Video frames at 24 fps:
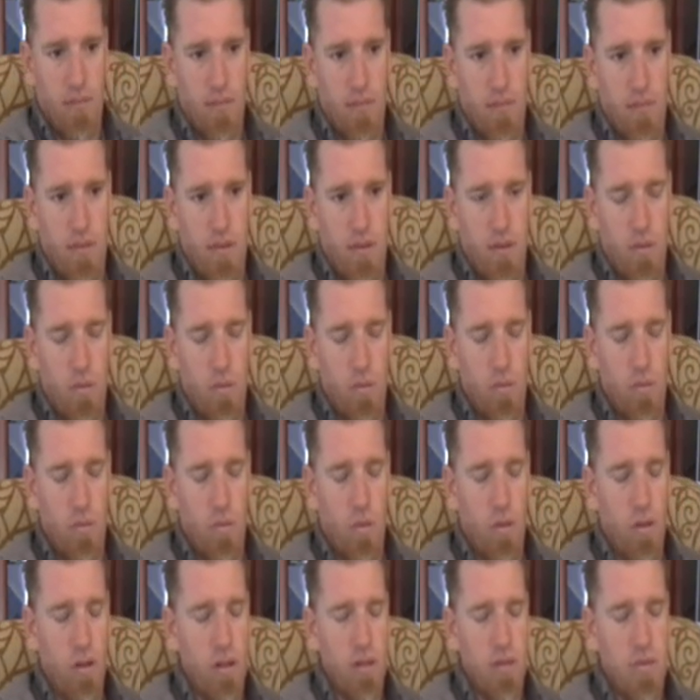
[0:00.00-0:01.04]
The
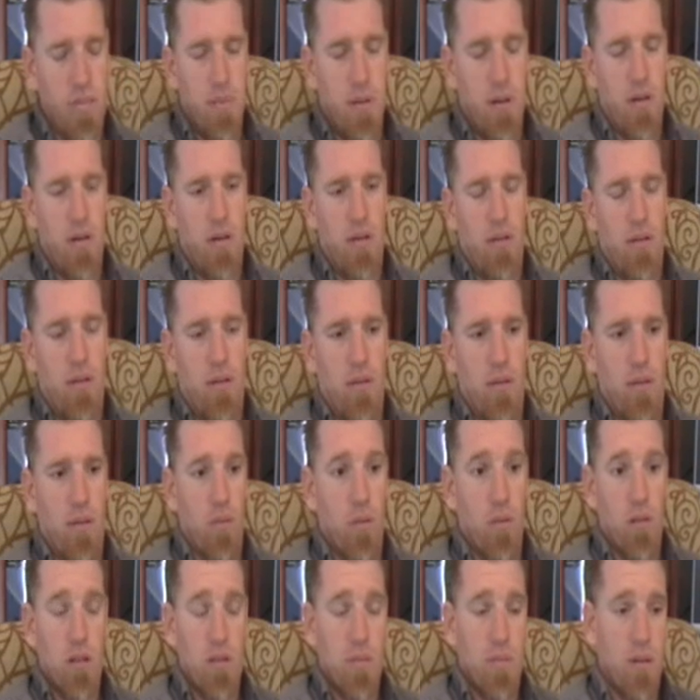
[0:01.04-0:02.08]
worst part
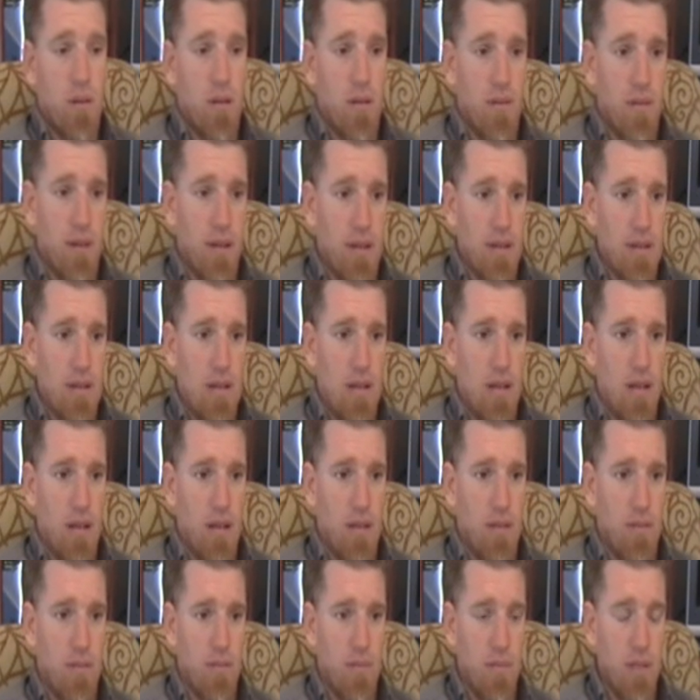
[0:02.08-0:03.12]
of
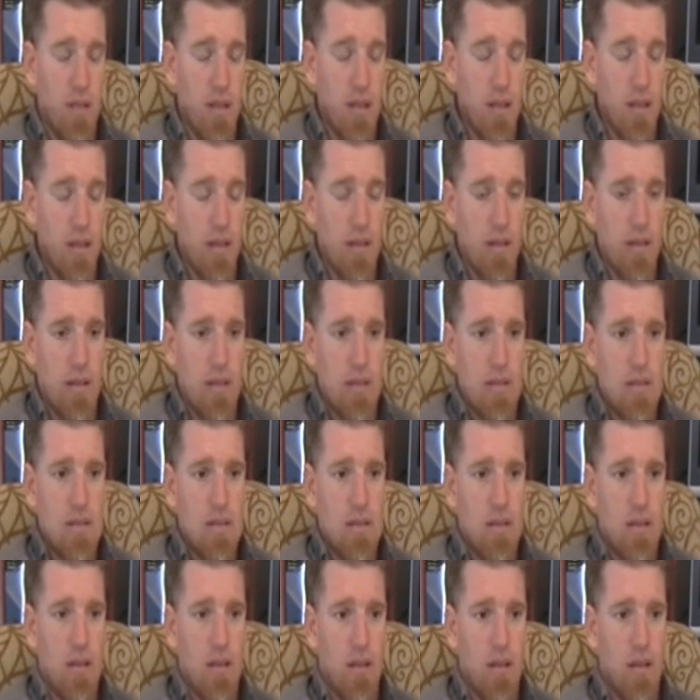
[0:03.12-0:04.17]
anxiety for me is
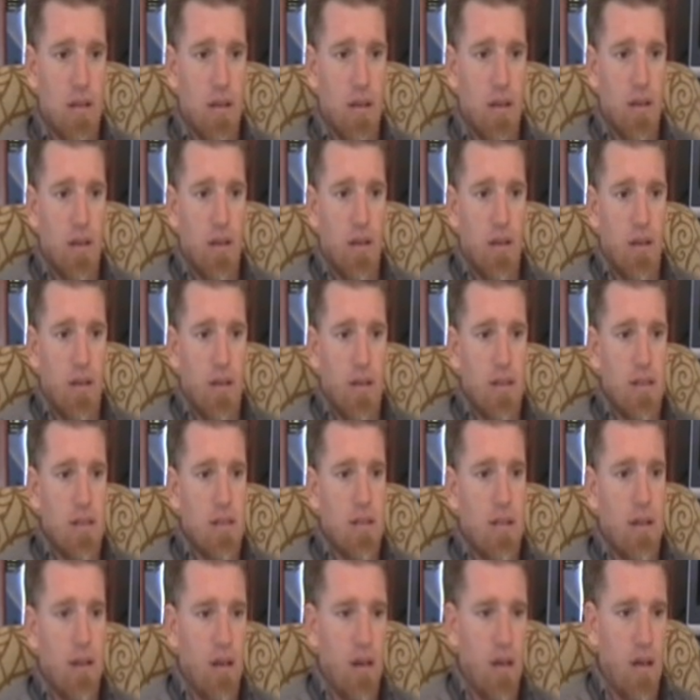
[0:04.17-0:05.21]
the
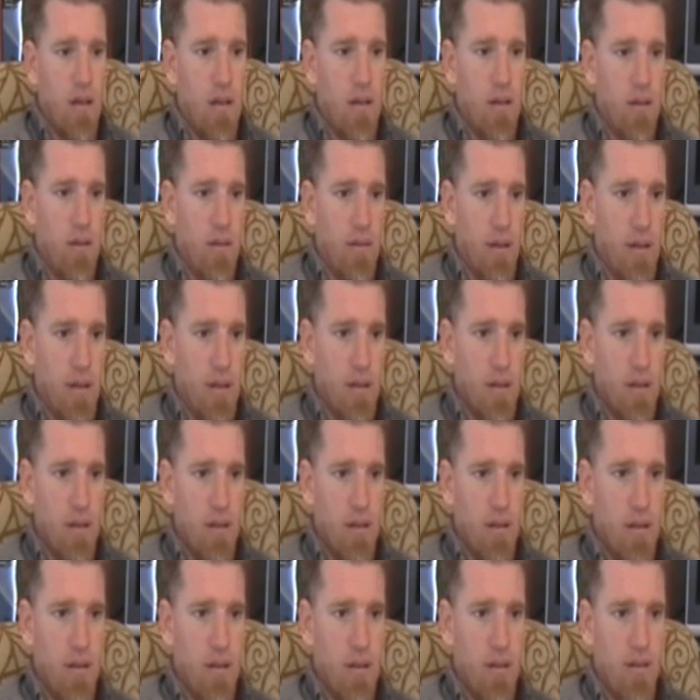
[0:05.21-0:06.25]
not knowing,
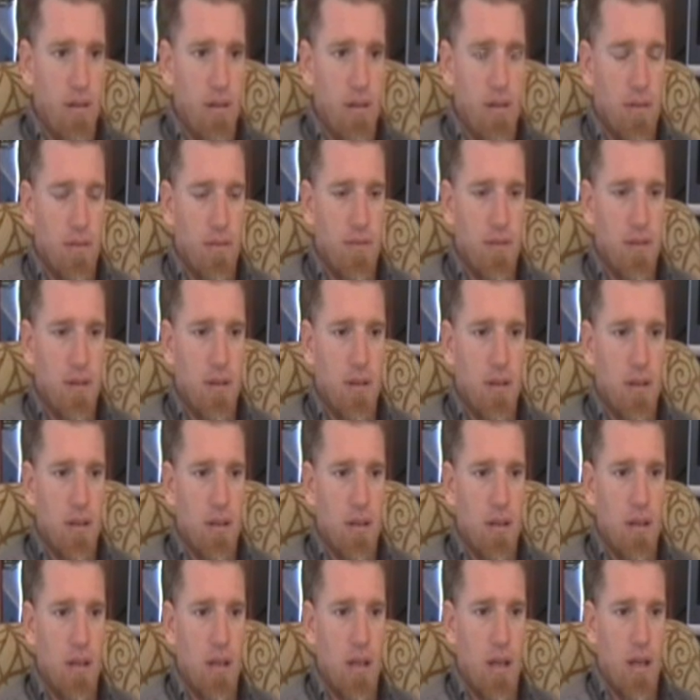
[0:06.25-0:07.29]
the
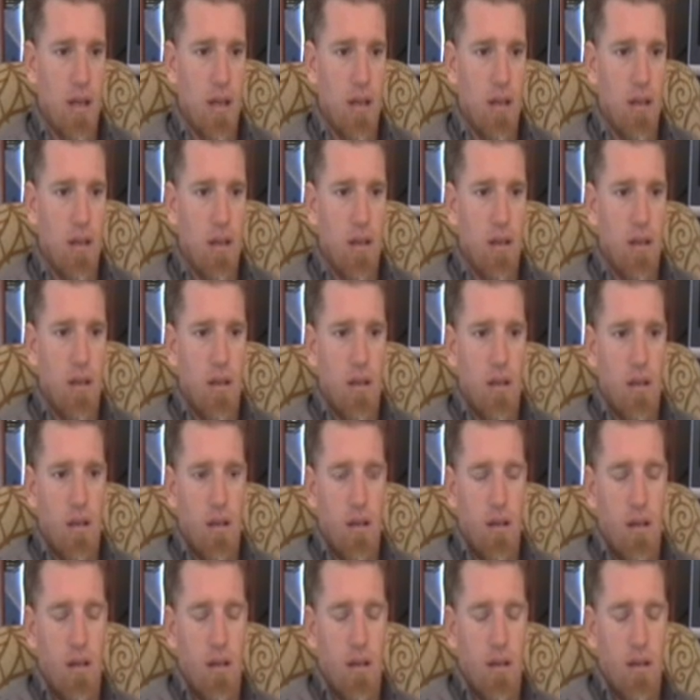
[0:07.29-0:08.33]
feeling that
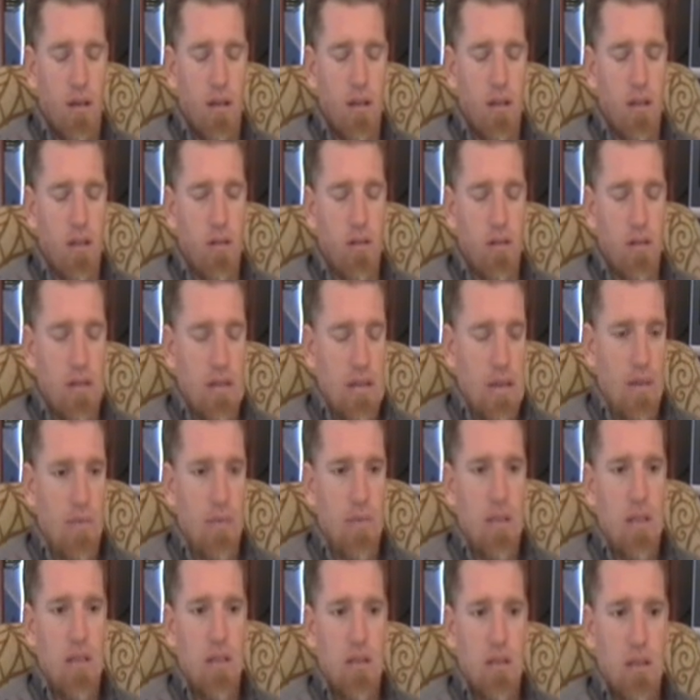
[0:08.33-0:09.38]

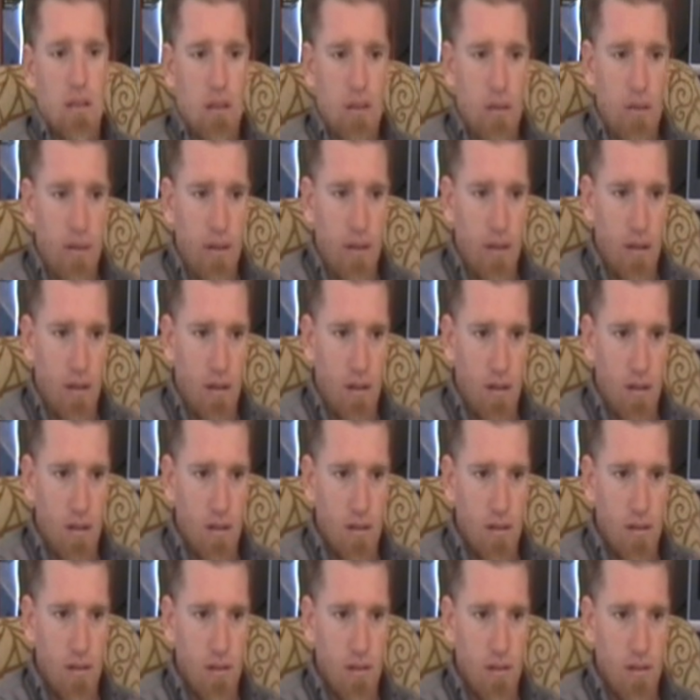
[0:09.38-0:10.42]
something's going
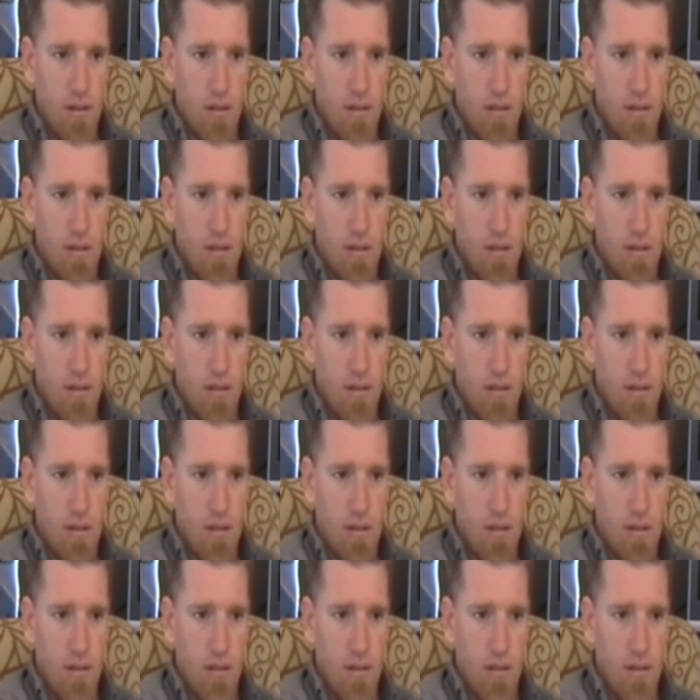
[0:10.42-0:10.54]
on